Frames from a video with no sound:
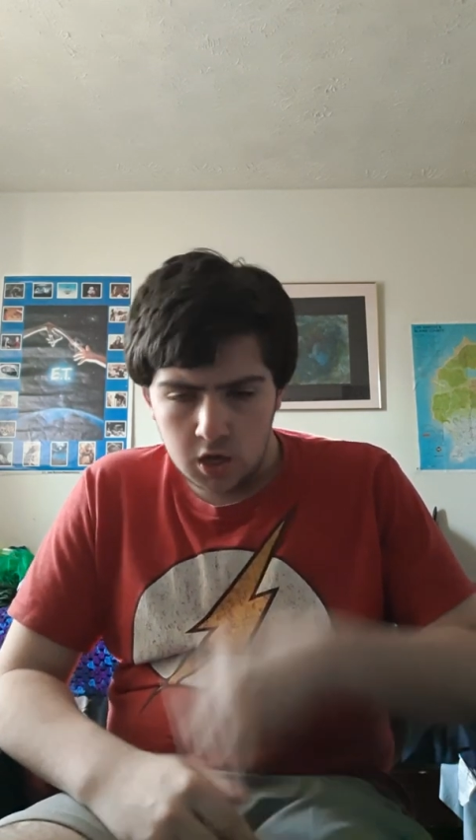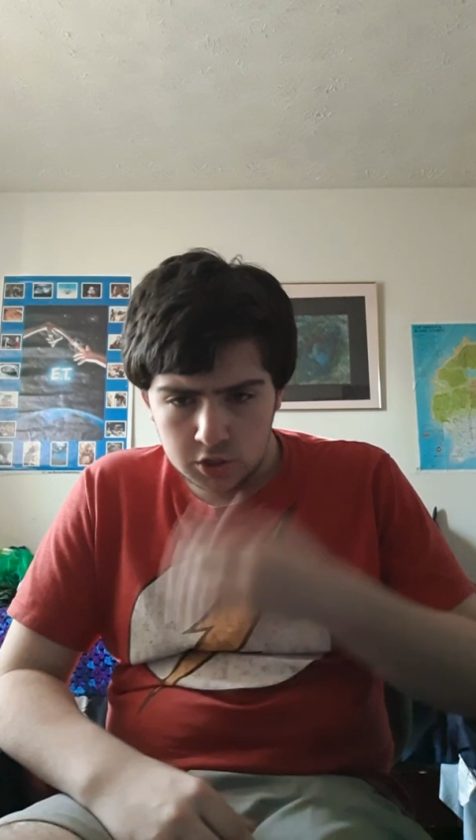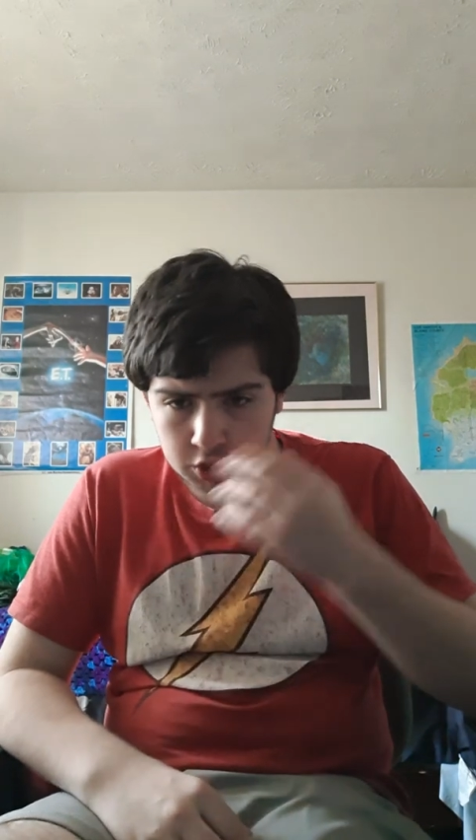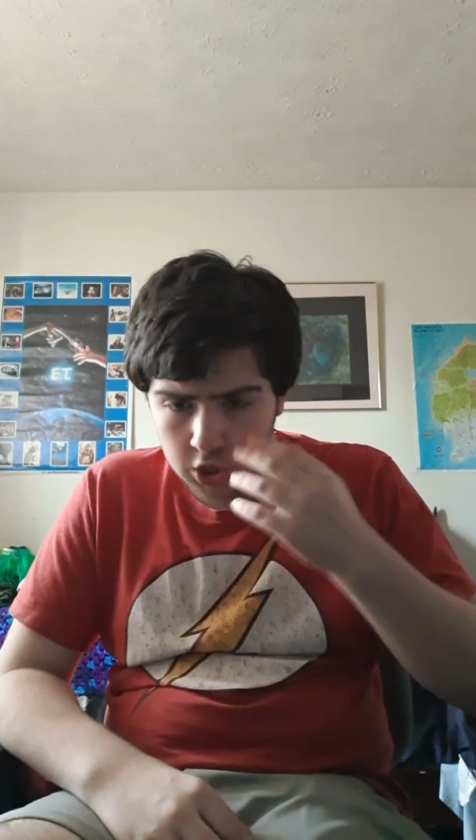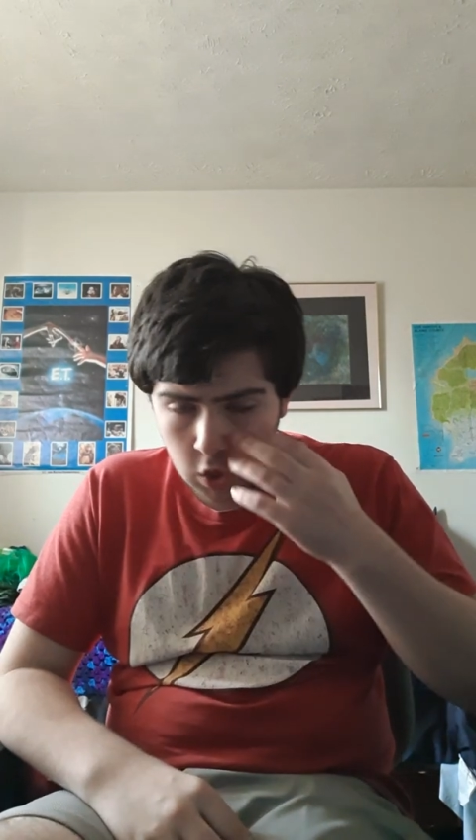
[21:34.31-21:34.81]

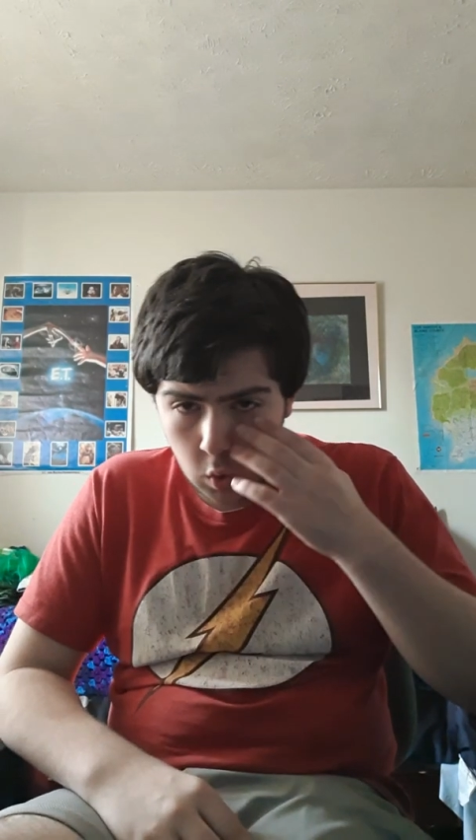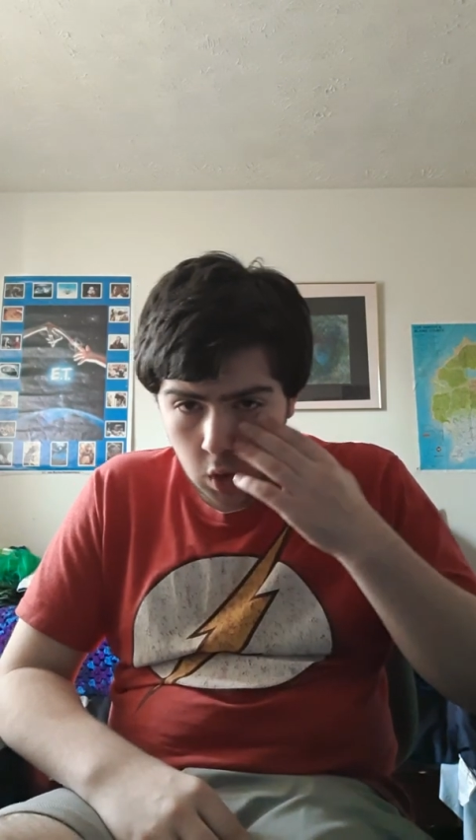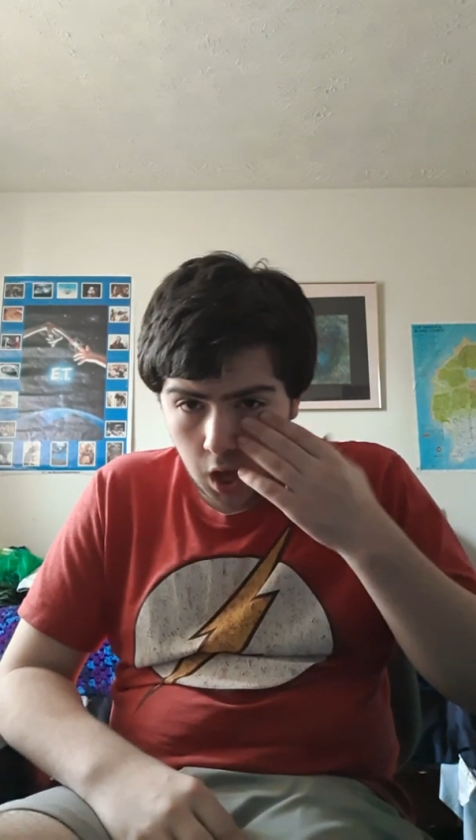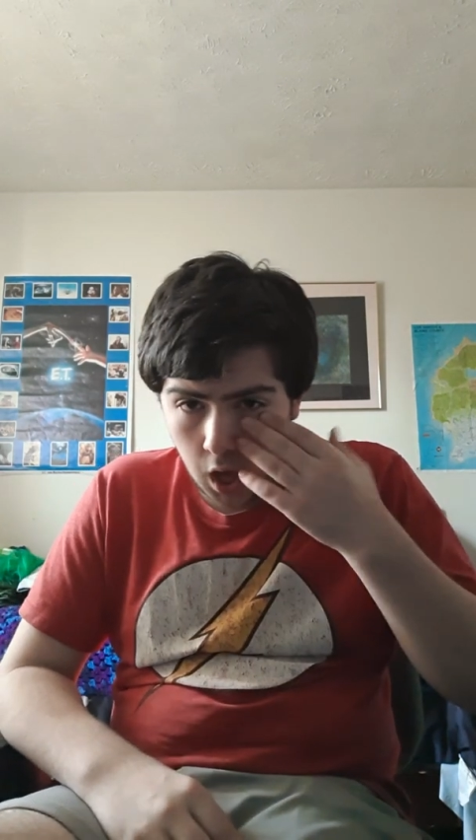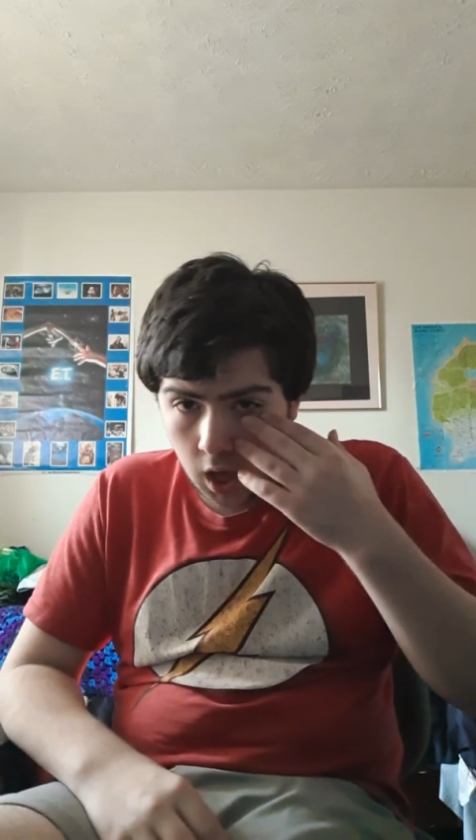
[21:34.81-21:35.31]

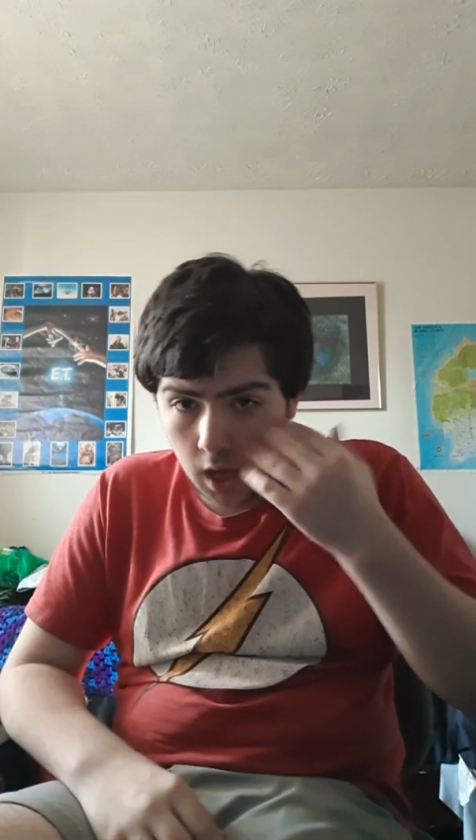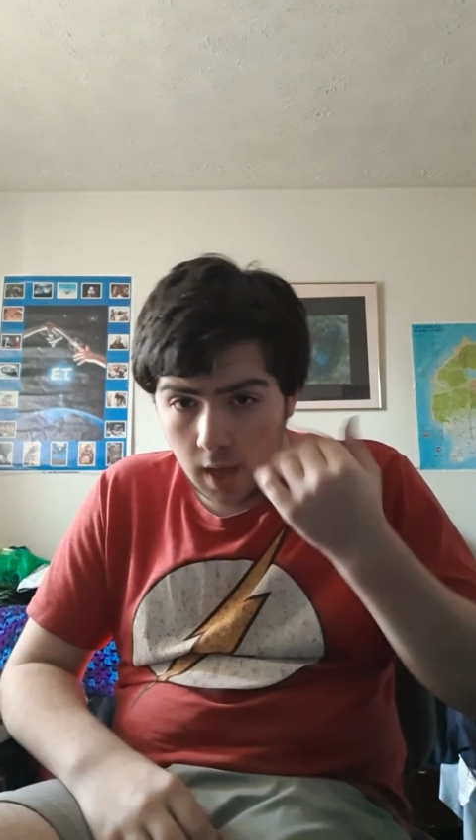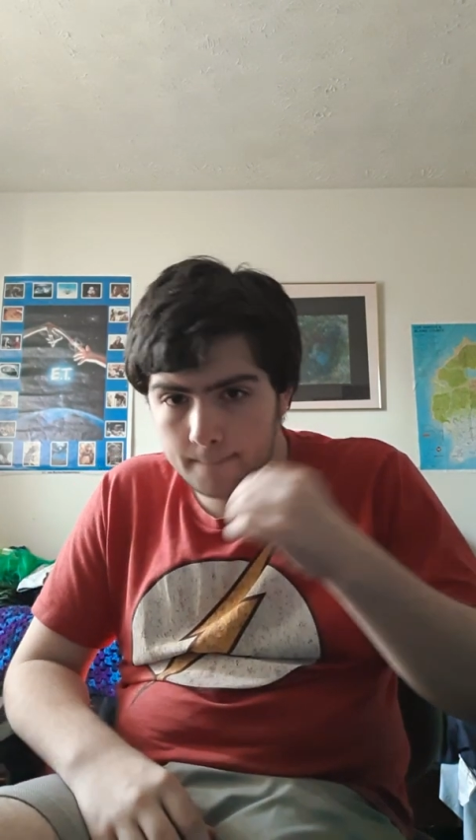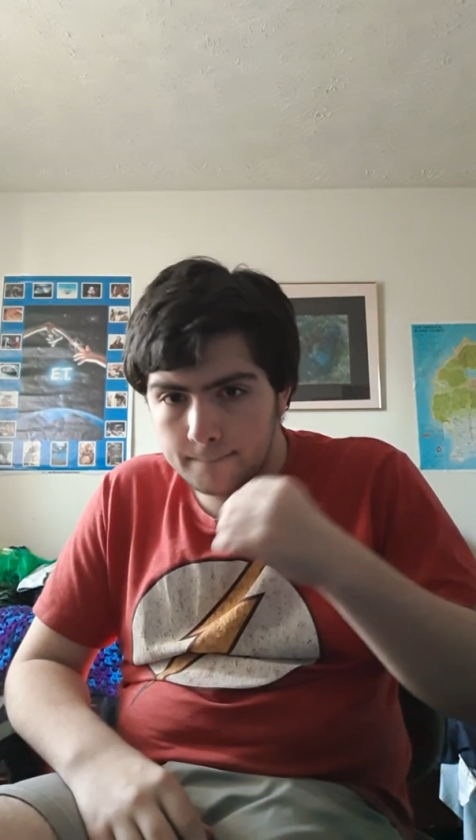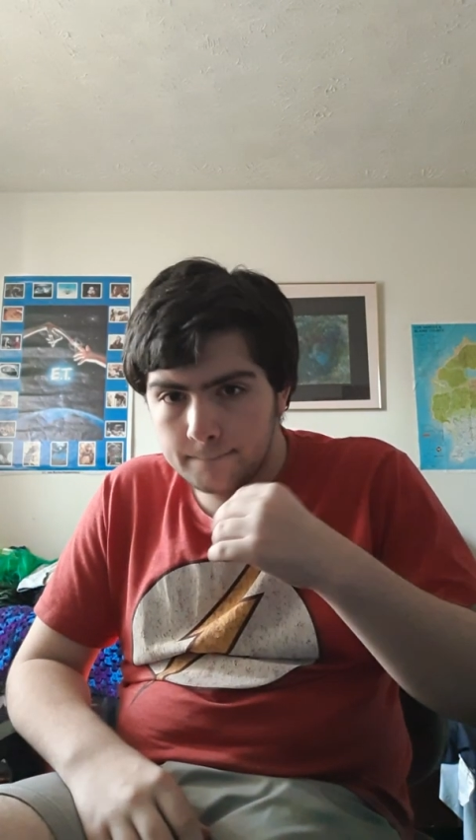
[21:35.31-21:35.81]
So,
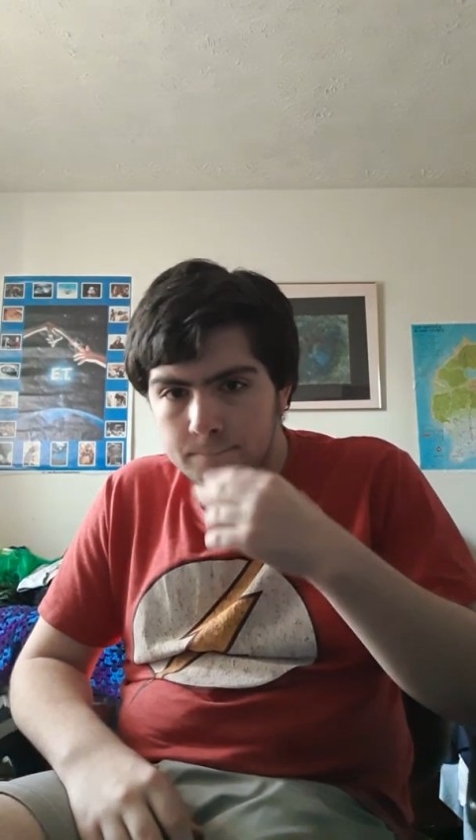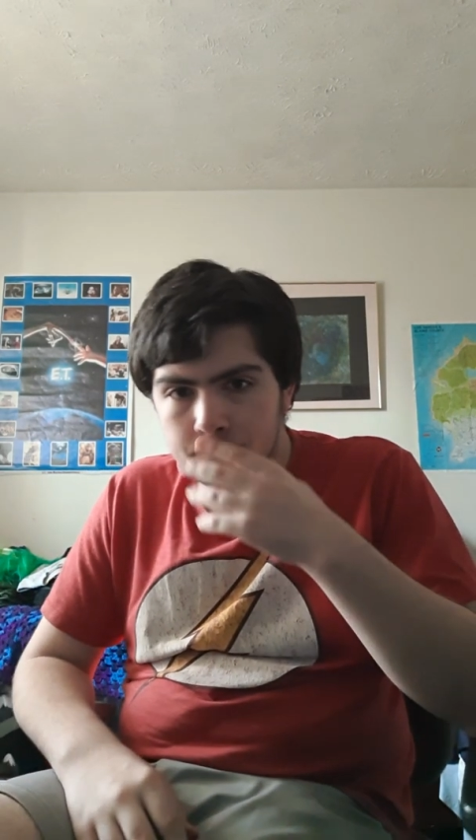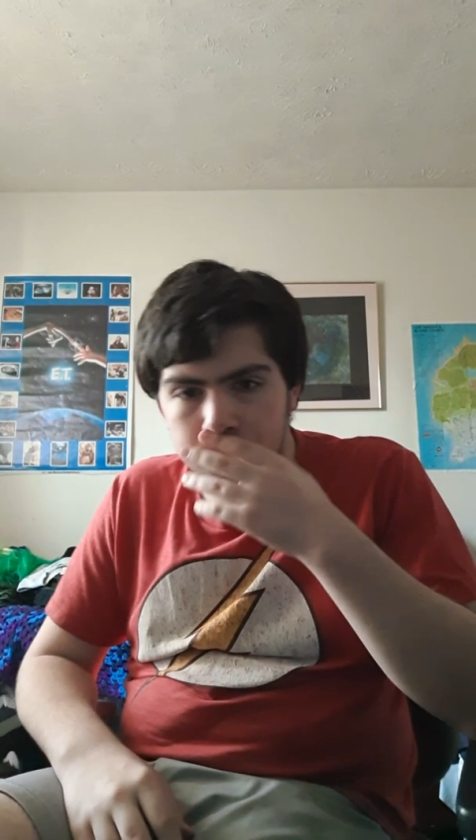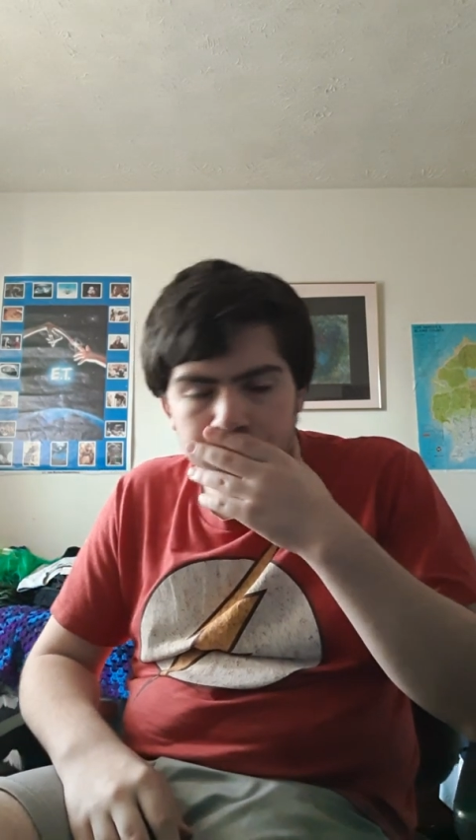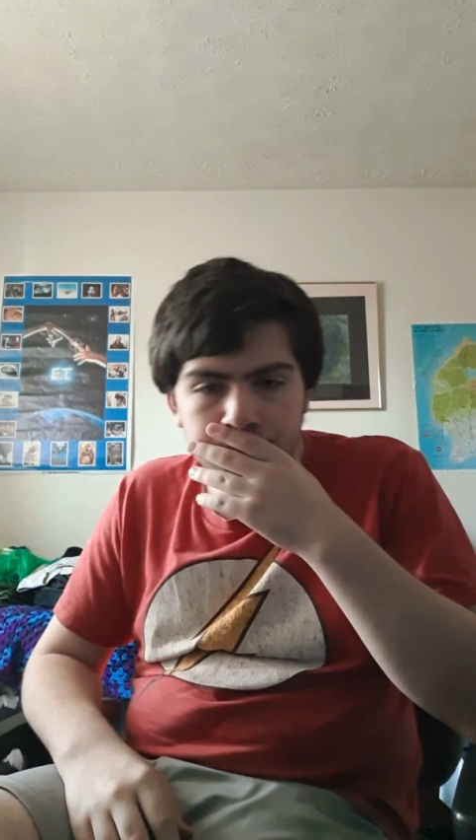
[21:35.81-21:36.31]

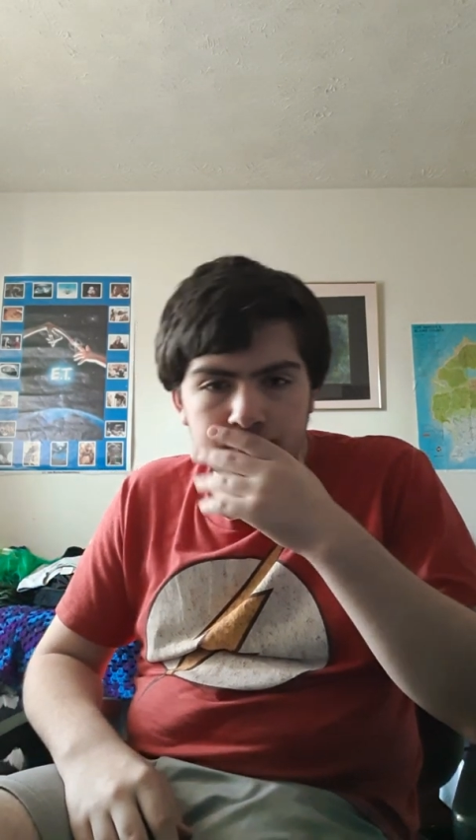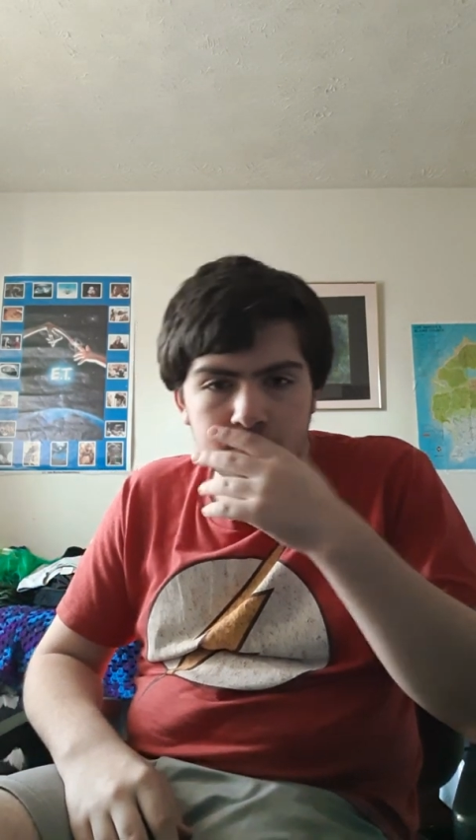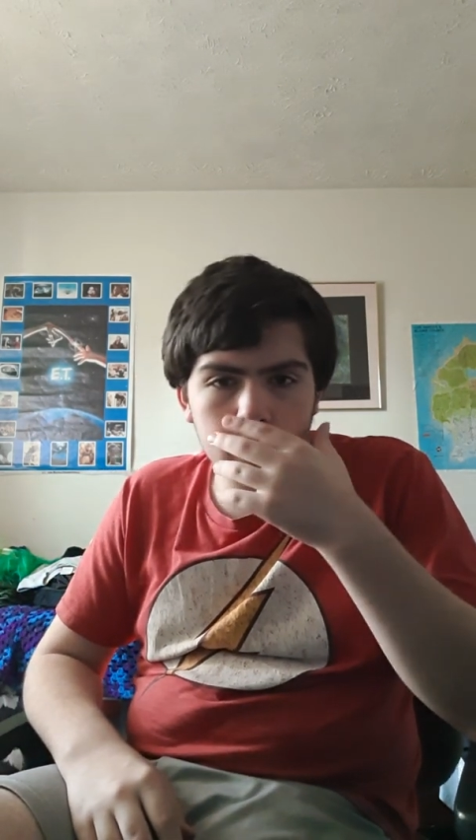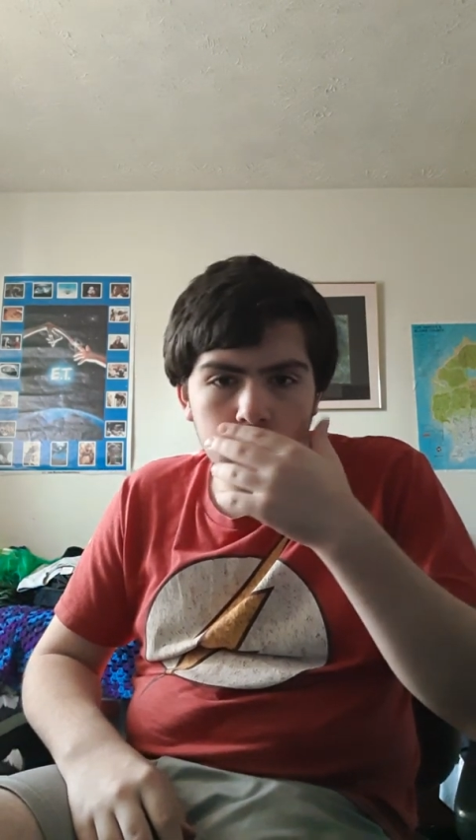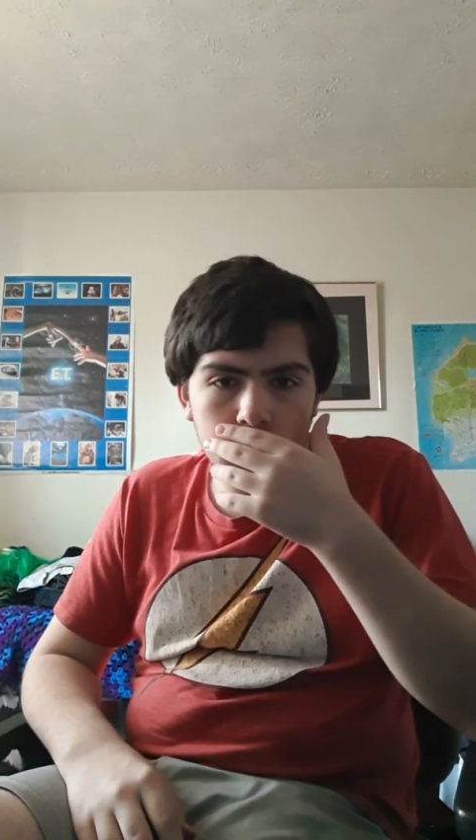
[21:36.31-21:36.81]

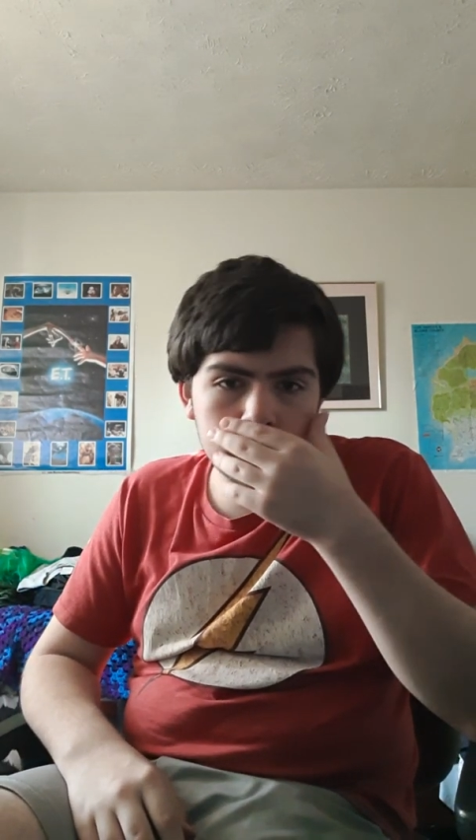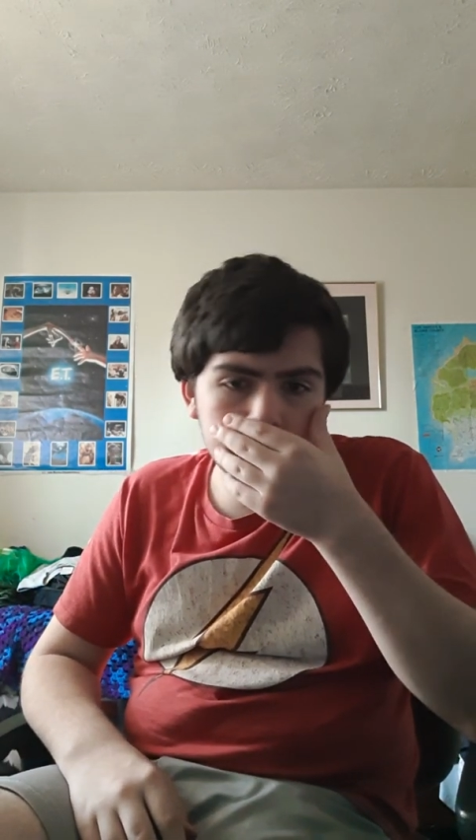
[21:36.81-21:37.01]
next